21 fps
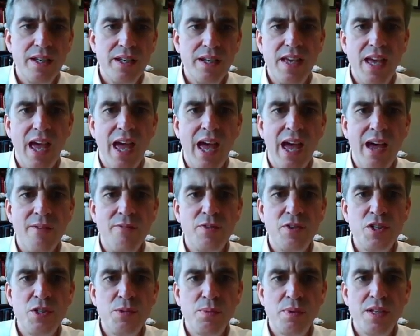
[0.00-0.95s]
the
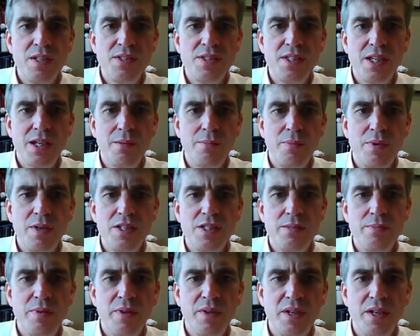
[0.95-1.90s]
average plus the
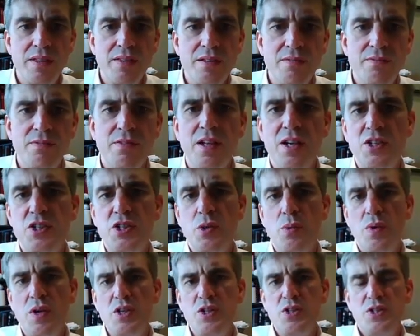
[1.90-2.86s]
compressibility of the
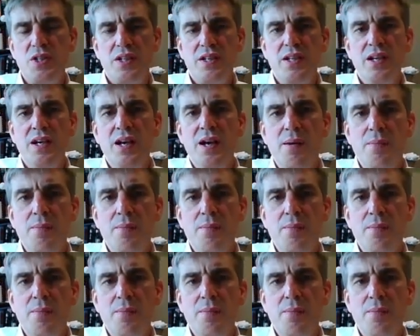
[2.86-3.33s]
fluctuation,